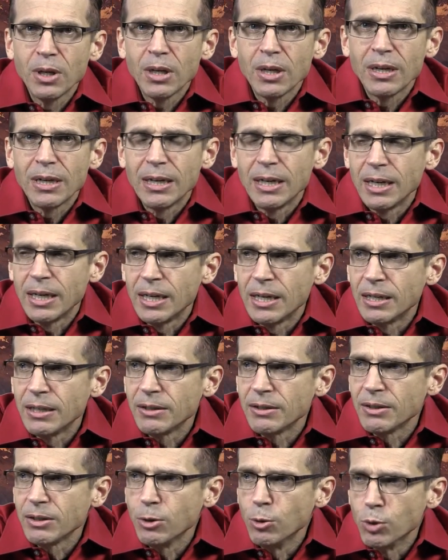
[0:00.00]
uh,
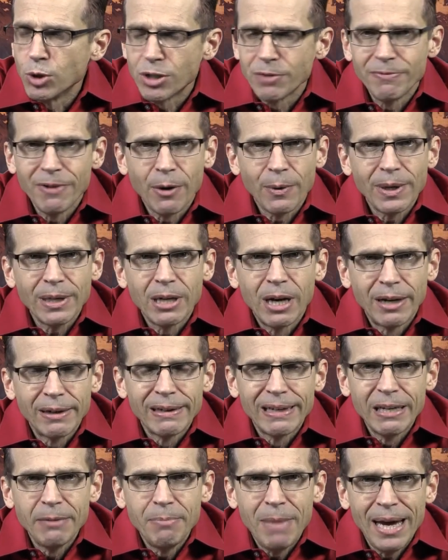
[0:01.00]
who was a very
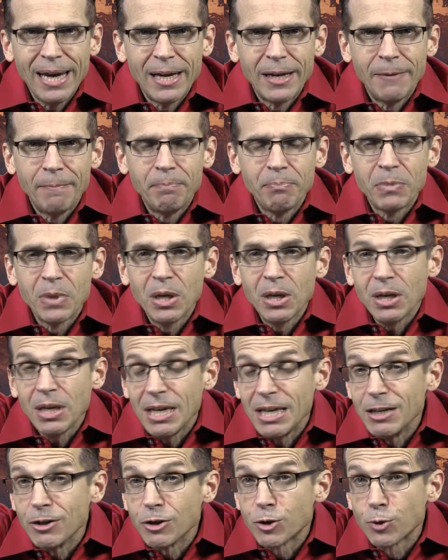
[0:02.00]
godly man,
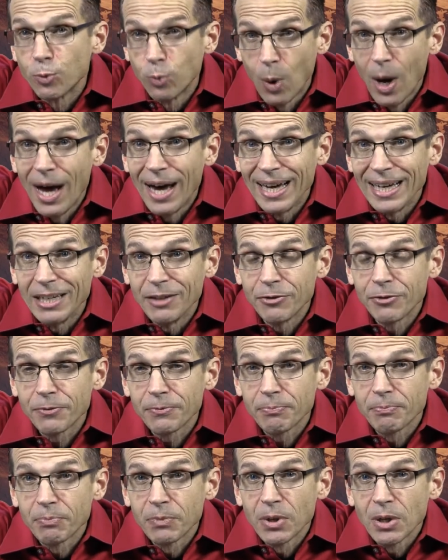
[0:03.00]
his wife
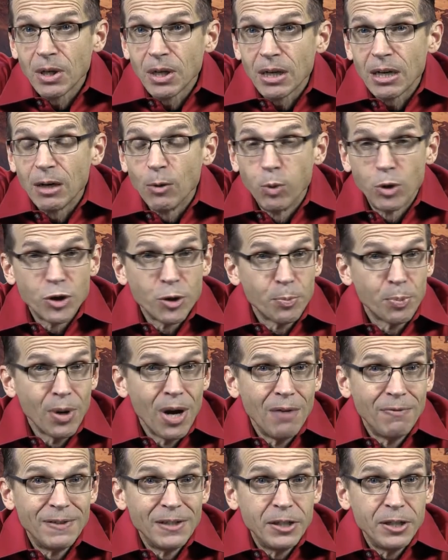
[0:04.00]
uh, was a
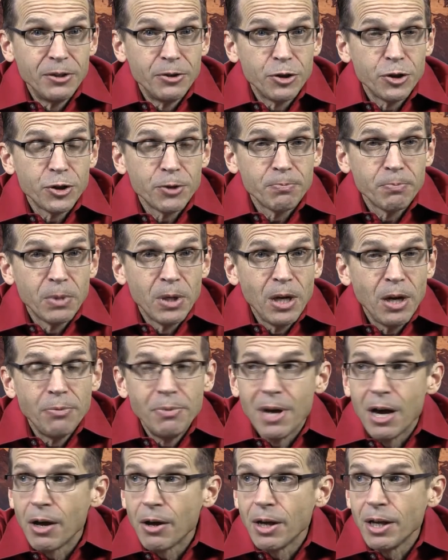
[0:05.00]
prophetess.
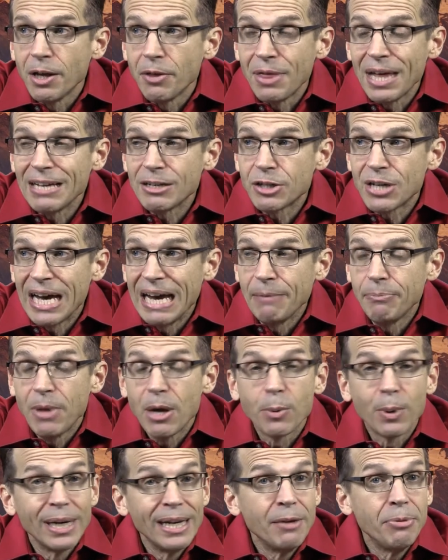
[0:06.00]
Now, at that time, they
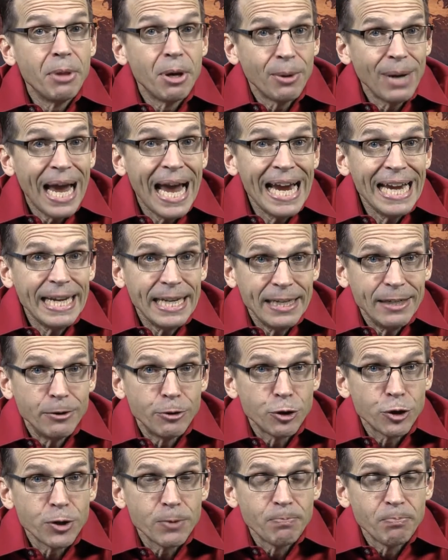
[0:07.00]
were in their
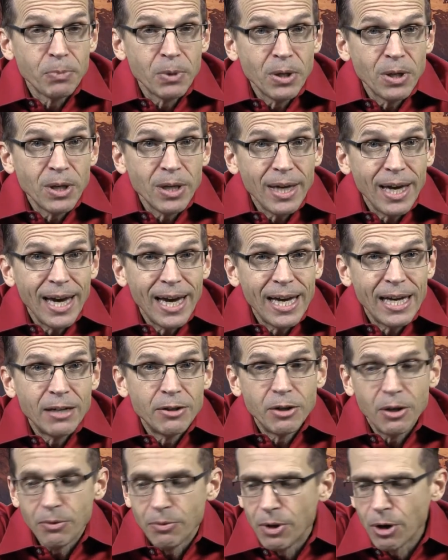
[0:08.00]
80s and
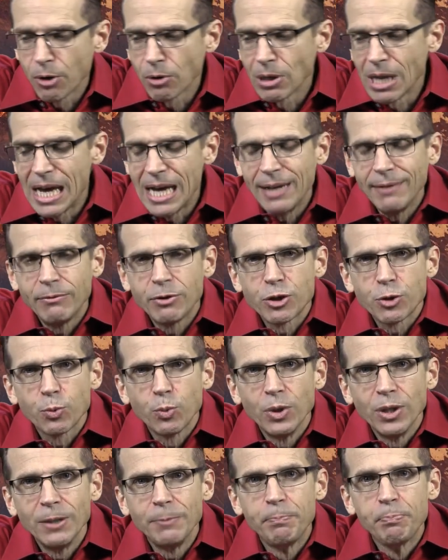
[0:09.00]
their lives
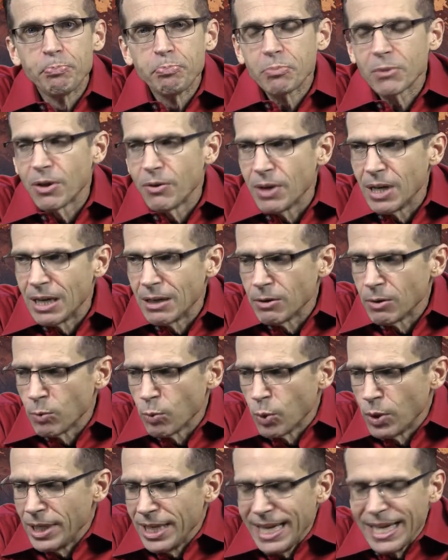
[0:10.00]
would uh,
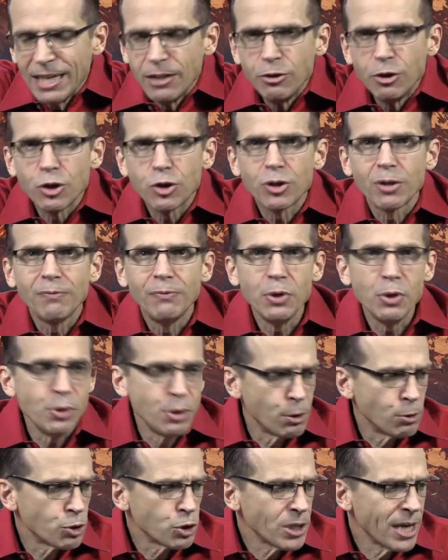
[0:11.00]
would end just a few
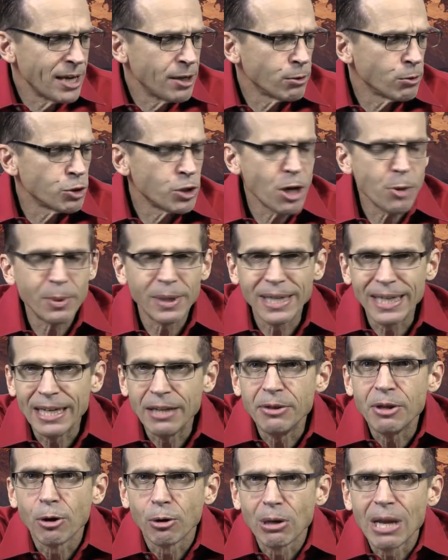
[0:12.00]
years later as they would end
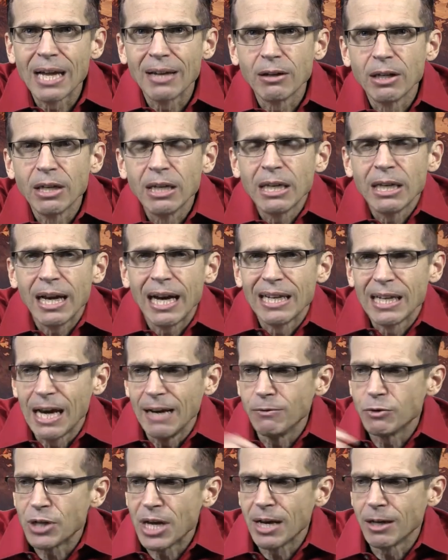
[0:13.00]
their li-
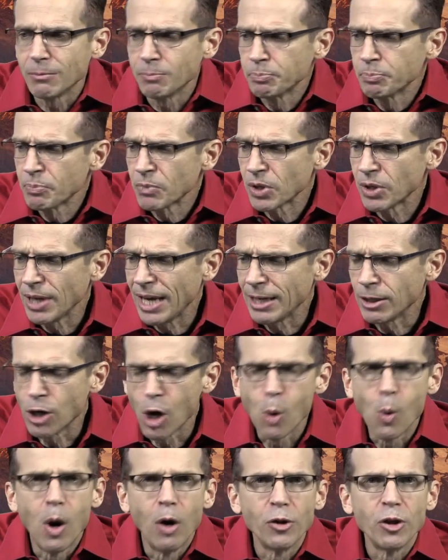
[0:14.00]
lives out and
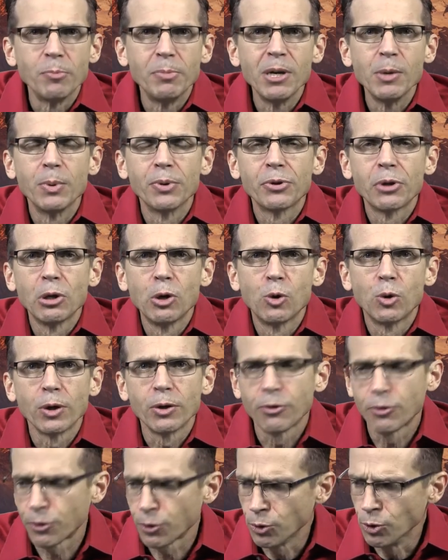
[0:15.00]
go on to be with the Lord
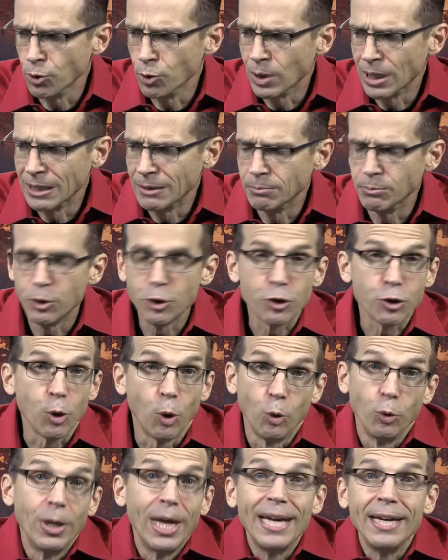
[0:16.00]
through um, just
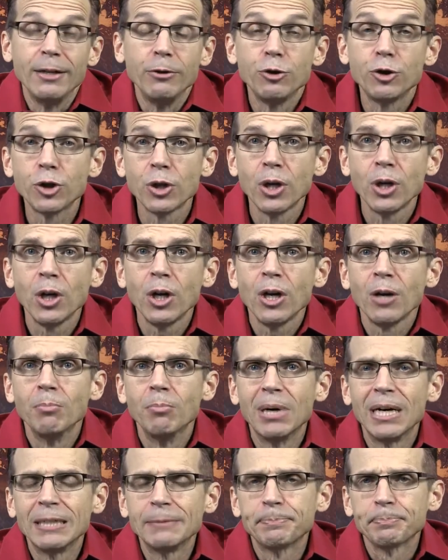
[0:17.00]
old age.
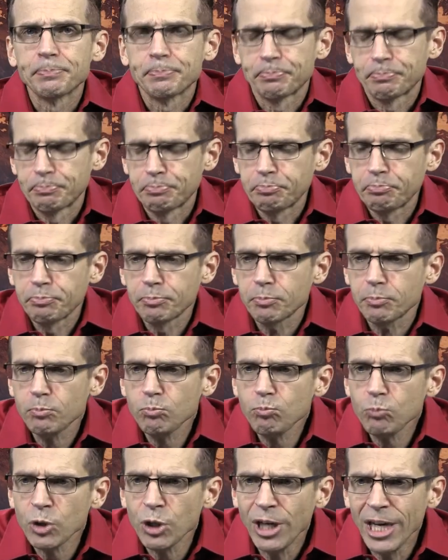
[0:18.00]
But
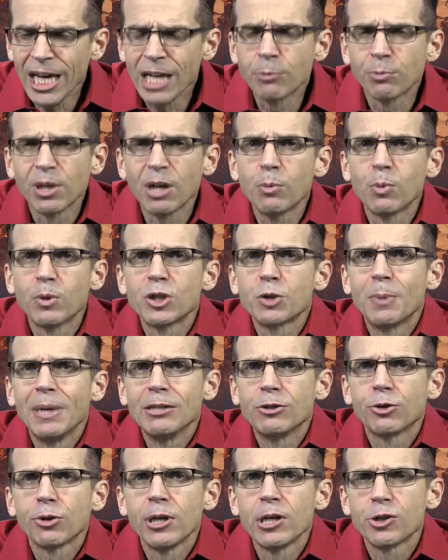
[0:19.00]
Henry was my
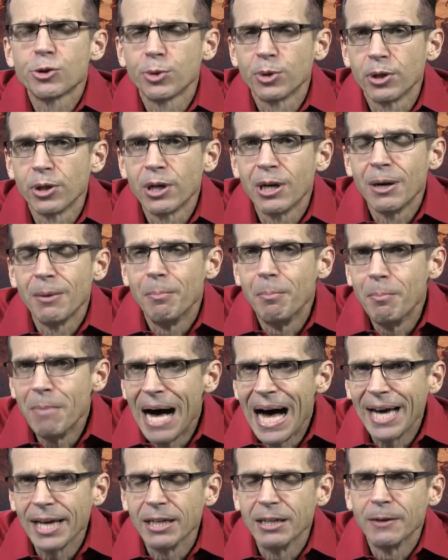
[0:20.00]
treasurer.
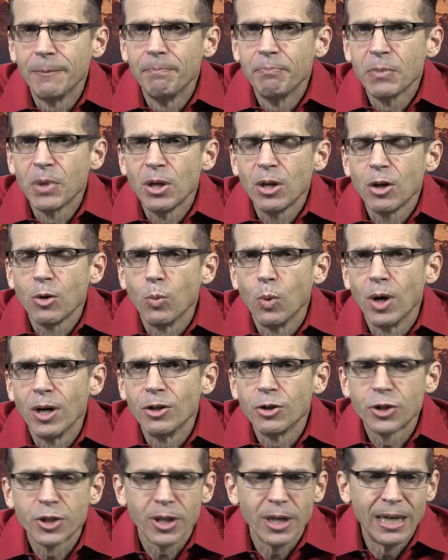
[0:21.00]
Maya
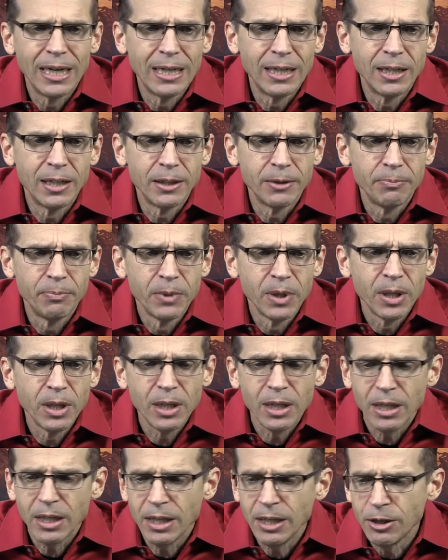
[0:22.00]
was uh,
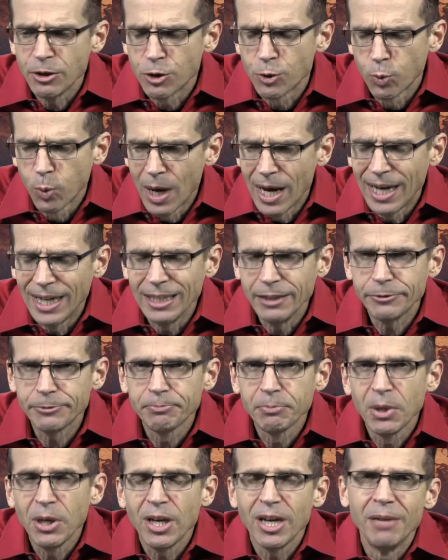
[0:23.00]
his wife.
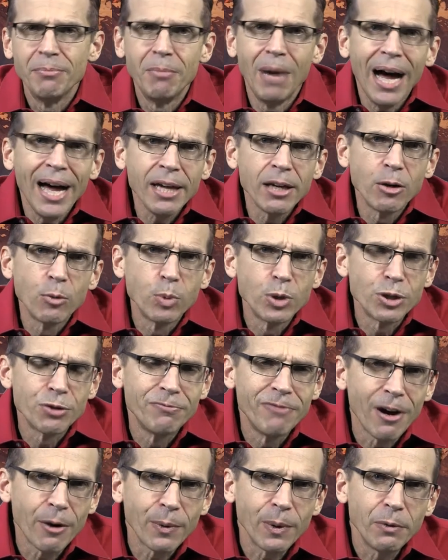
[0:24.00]
And Maya was
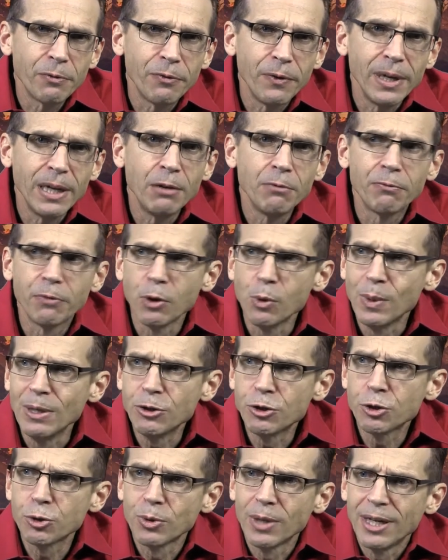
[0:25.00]
very
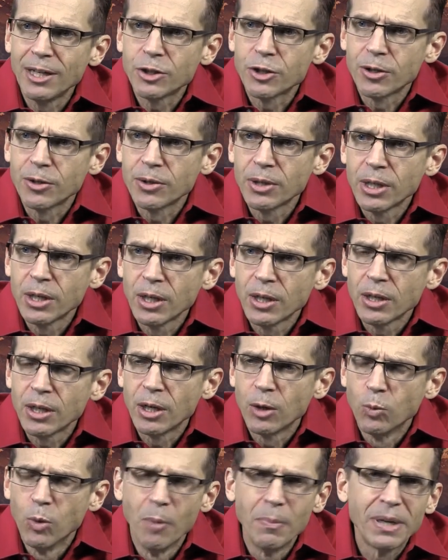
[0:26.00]
influential as a, a
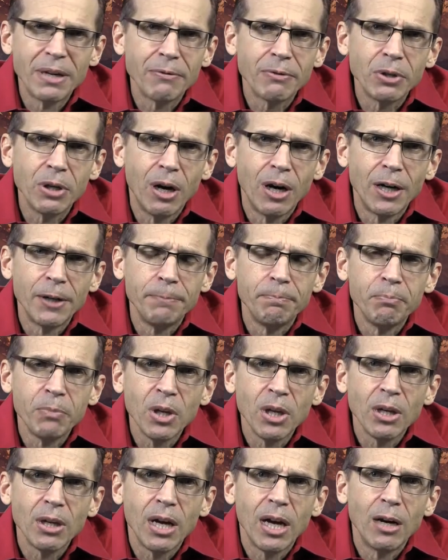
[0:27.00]
woman of God.
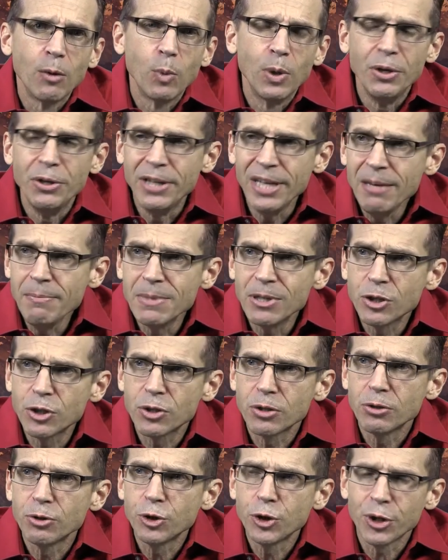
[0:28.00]
Uh, when Demos
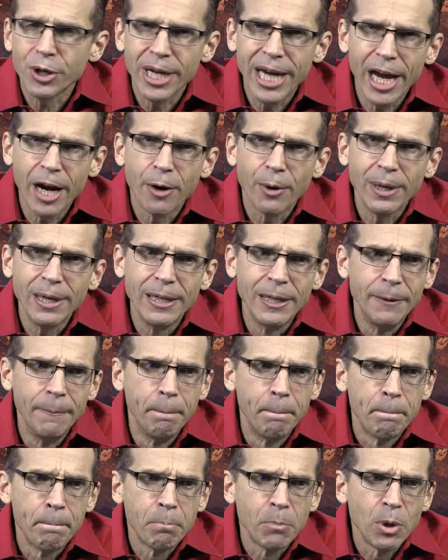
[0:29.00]
Shakarian
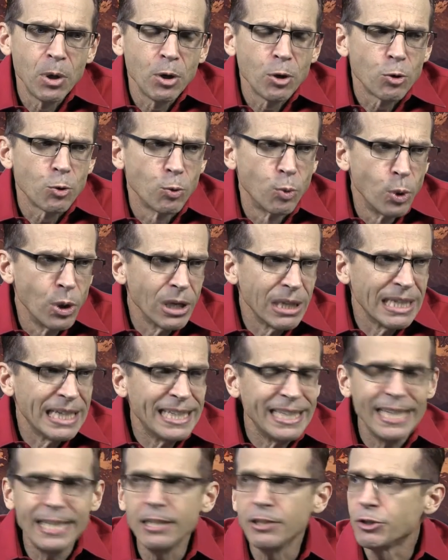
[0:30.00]
really
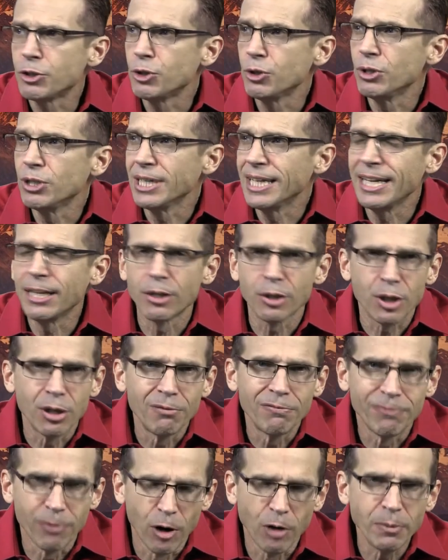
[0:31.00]
needed to get a
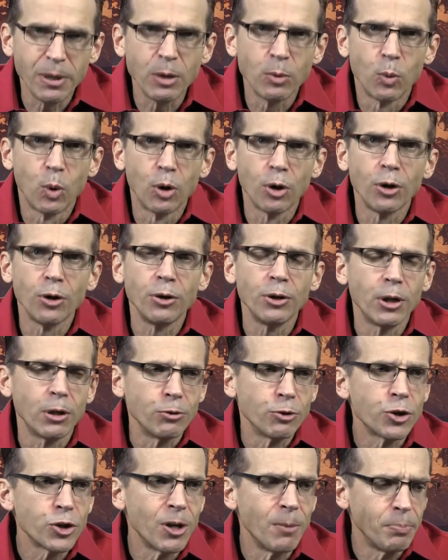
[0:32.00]
confirming word on
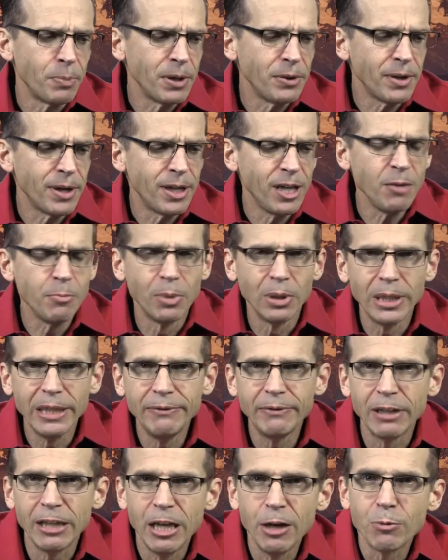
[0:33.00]
something that he believed
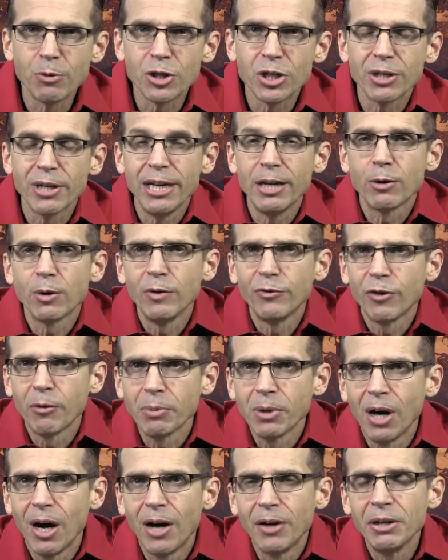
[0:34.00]
that he was hearing from
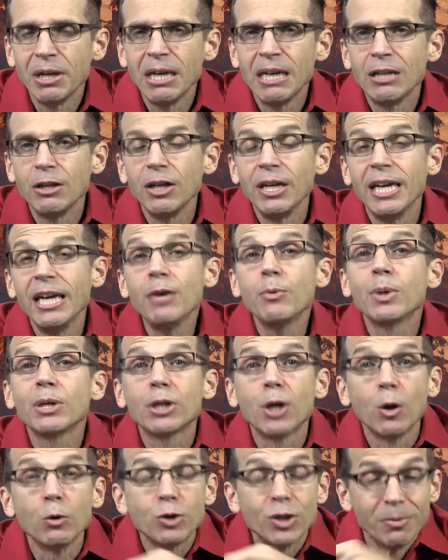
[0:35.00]
God, he would
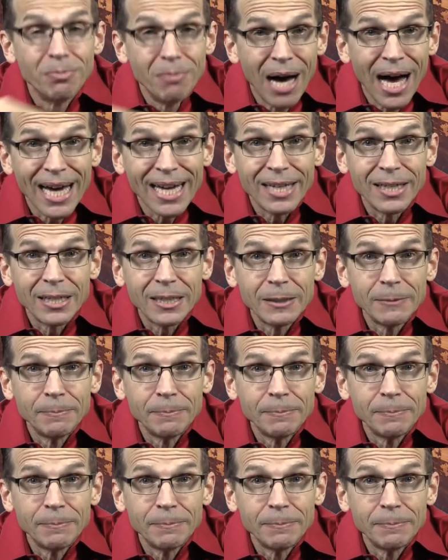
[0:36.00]
go to Maya.